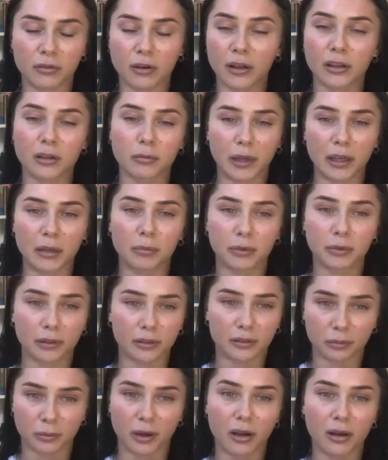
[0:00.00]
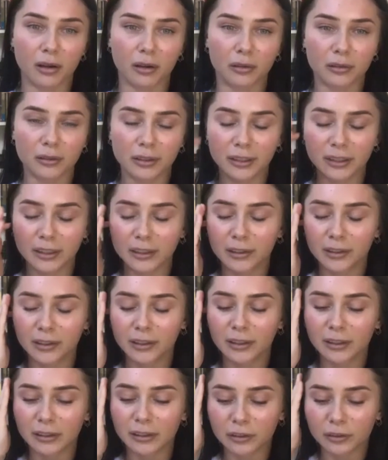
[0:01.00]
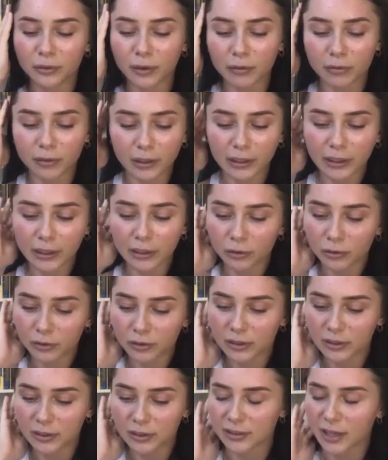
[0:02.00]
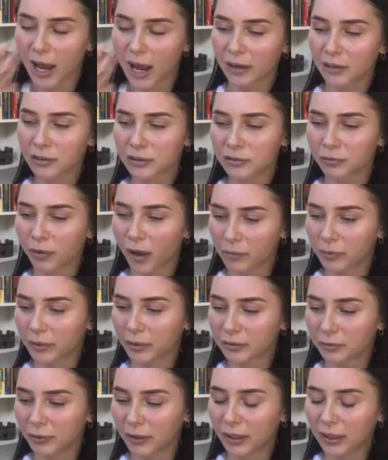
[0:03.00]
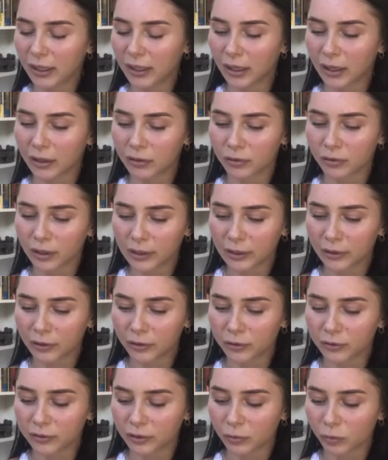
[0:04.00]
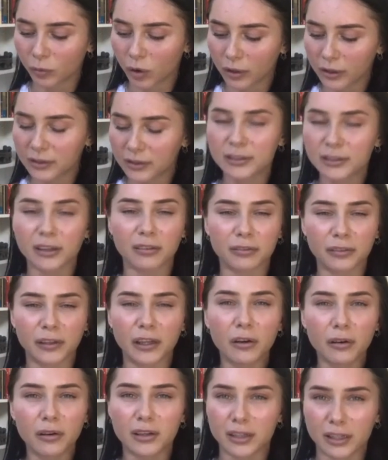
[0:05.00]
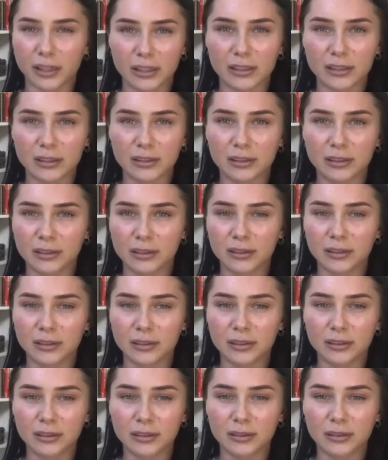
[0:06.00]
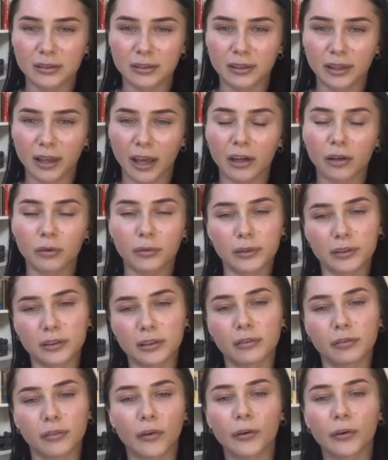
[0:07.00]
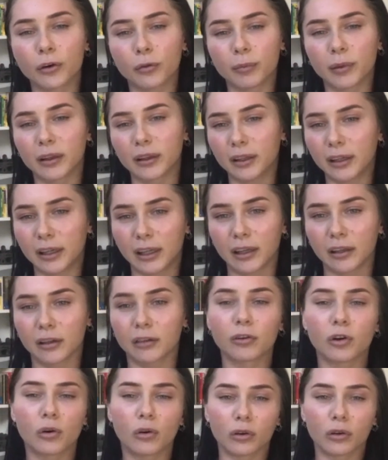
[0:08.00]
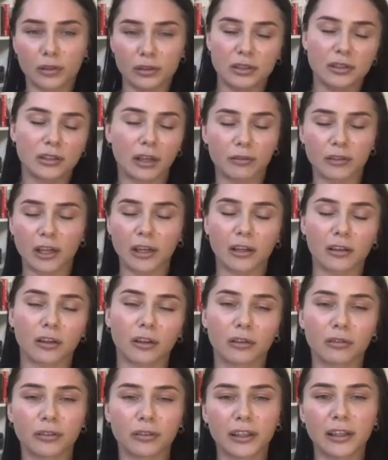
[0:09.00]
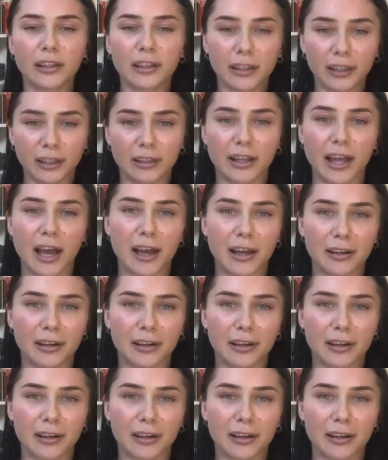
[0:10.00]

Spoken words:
people as well. So I really looked at this act of public speaking and really looked at what is the fear in it. And it was the vulnerability. And of course, I've done a lot of healing in that.